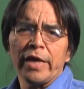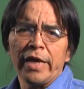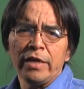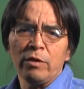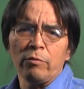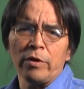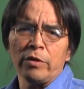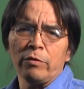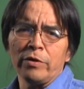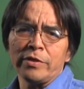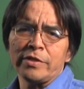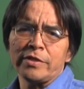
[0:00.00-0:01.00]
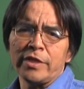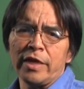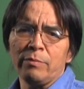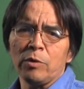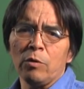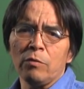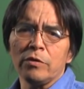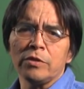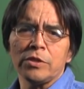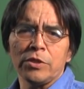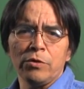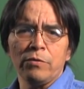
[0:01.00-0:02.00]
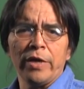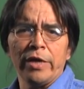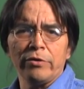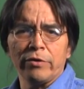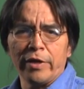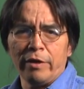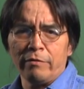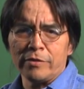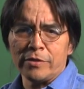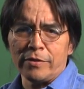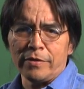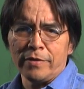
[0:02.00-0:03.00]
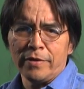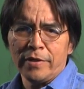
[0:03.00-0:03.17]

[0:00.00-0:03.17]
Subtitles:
anyone who has the same goal as you and your counsel.